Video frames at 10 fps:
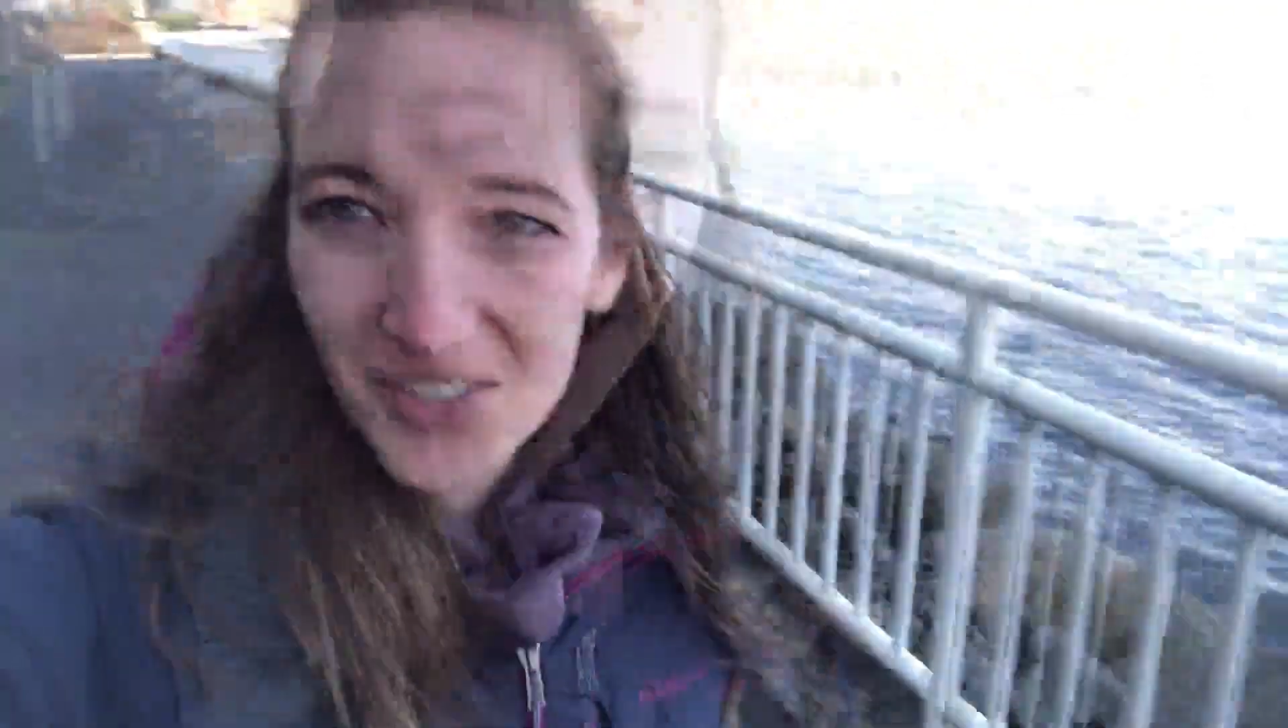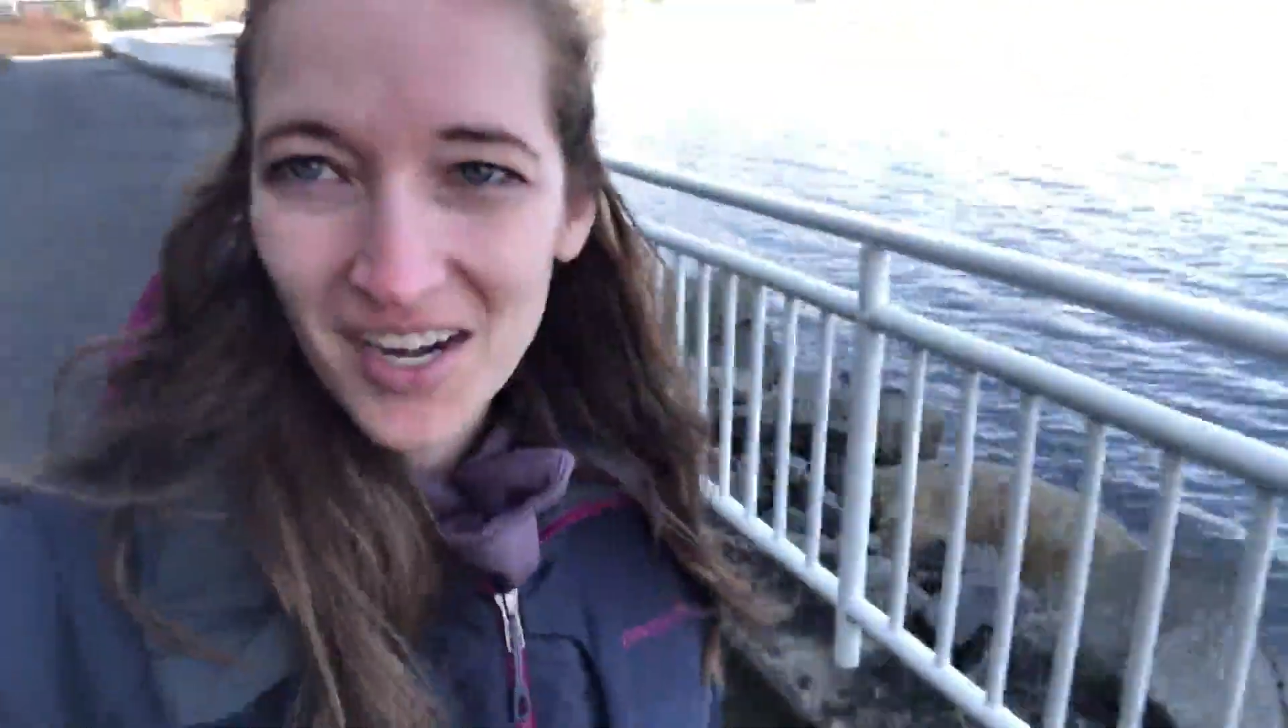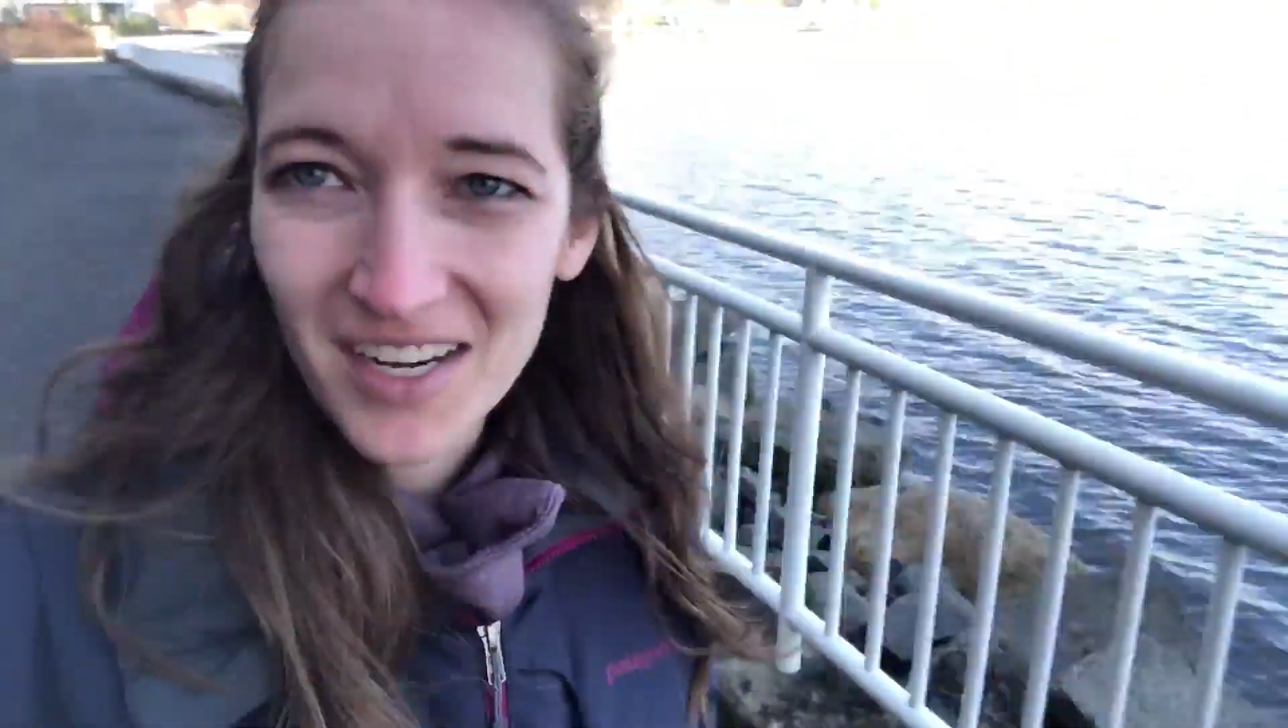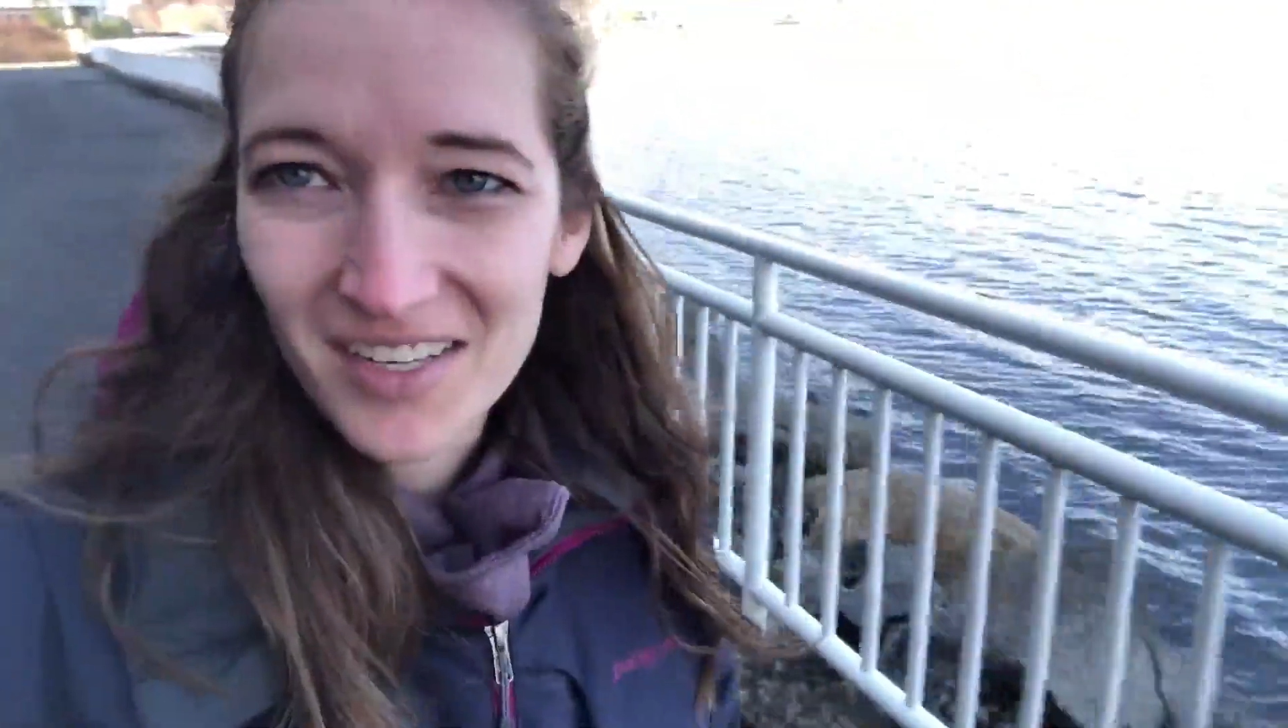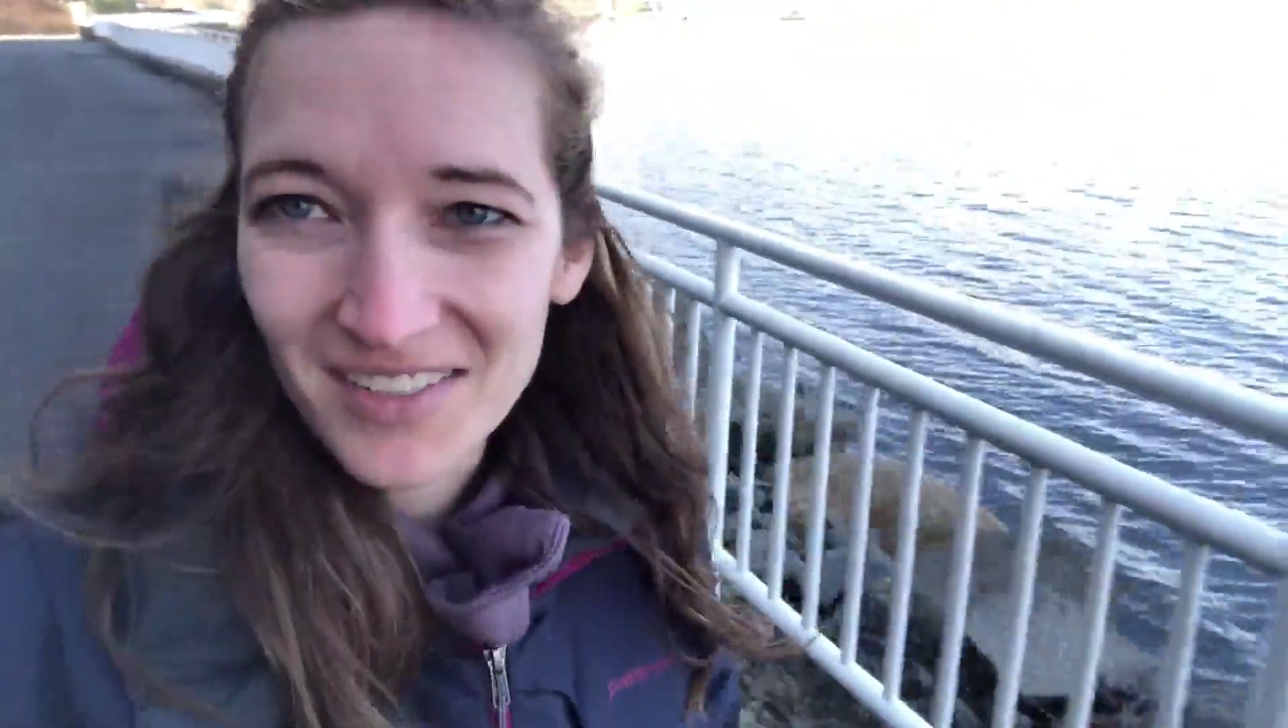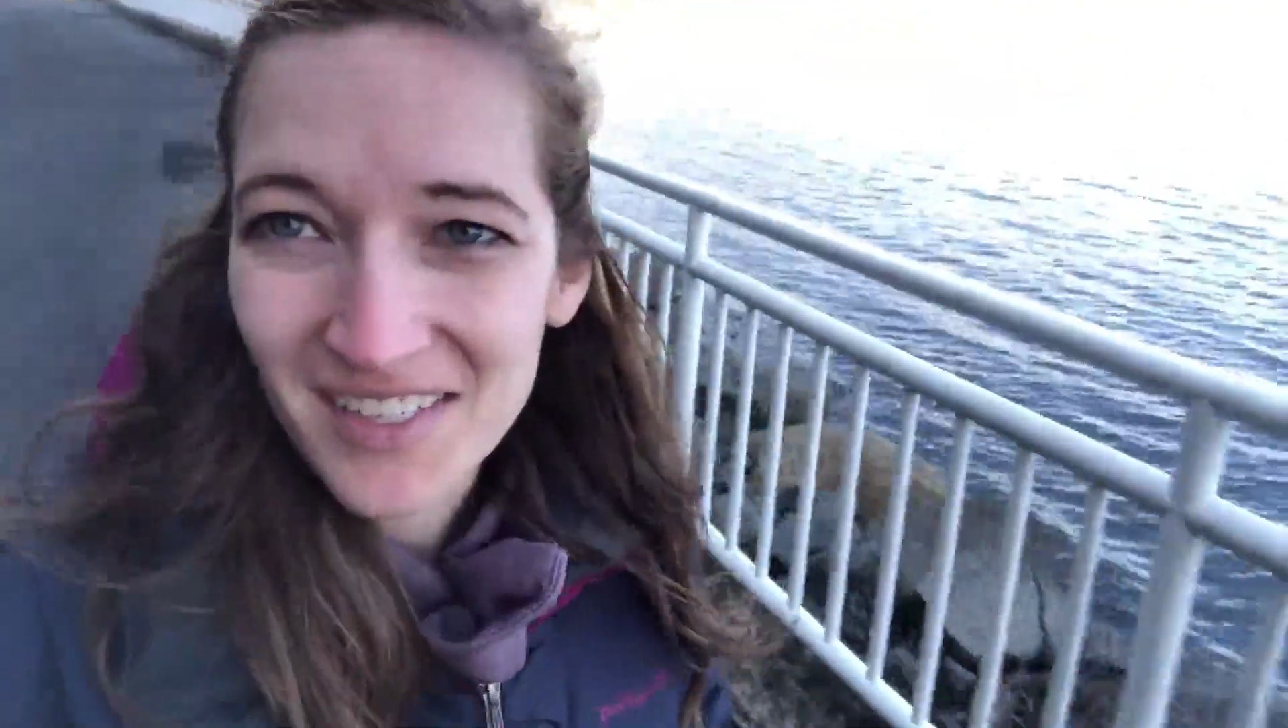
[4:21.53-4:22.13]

Trying to do